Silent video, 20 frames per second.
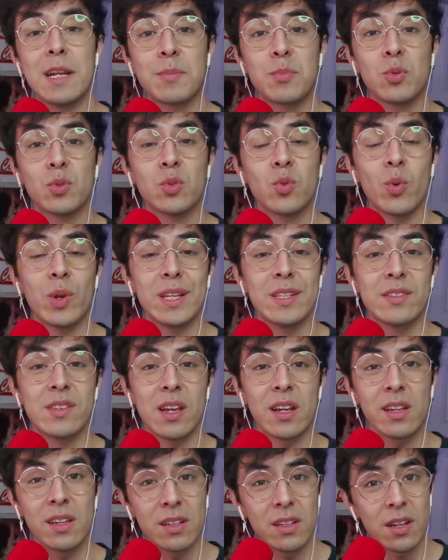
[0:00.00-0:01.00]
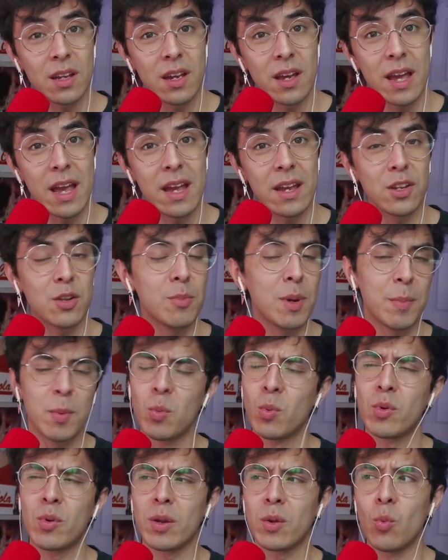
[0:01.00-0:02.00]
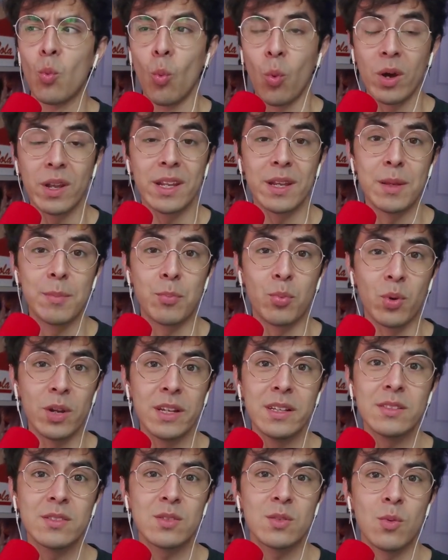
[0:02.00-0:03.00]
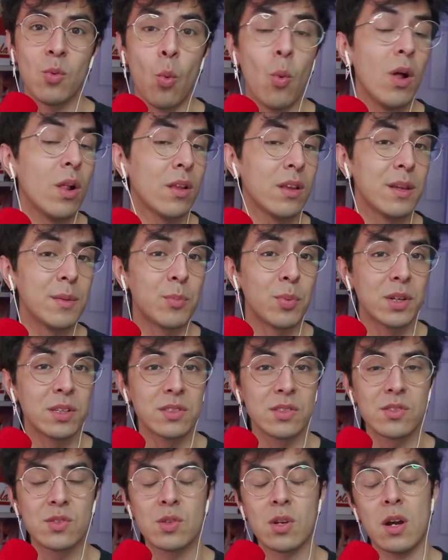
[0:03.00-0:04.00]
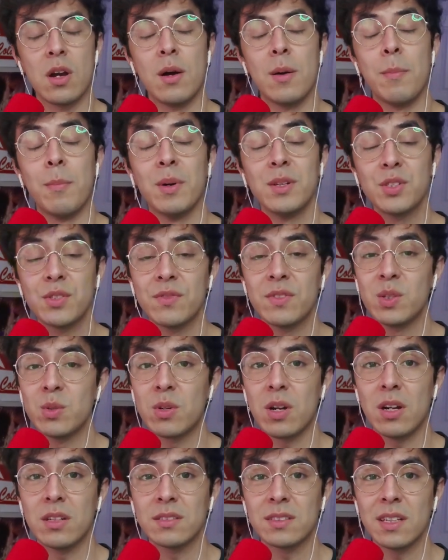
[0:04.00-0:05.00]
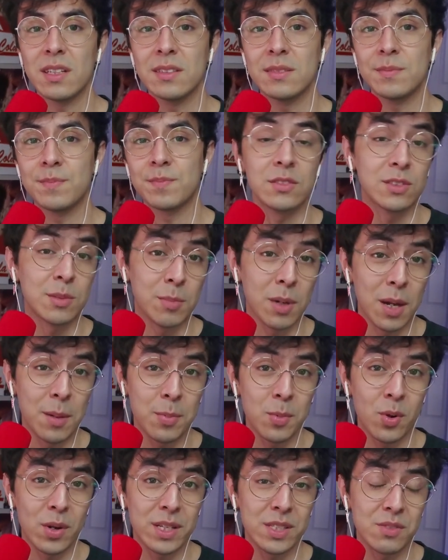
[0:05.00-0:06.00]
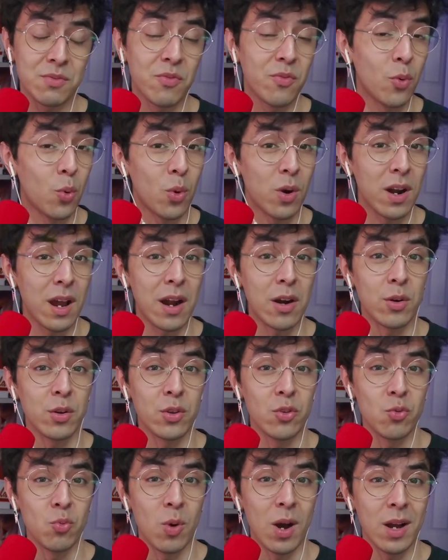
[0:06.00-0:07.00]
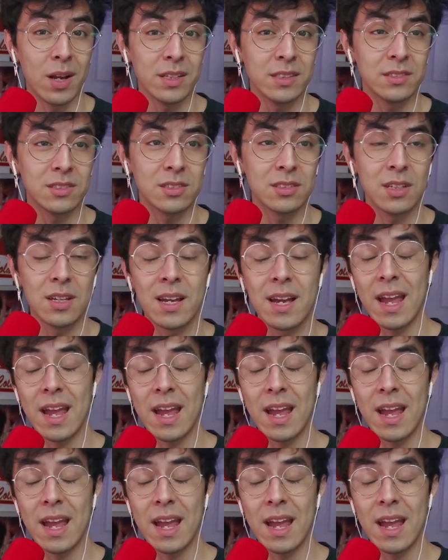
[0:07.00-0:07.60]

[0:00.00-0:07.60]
April 22nd, and you might be wondering what it brings. Well, it brings us a bunch of new content, some upgrades for our UIs,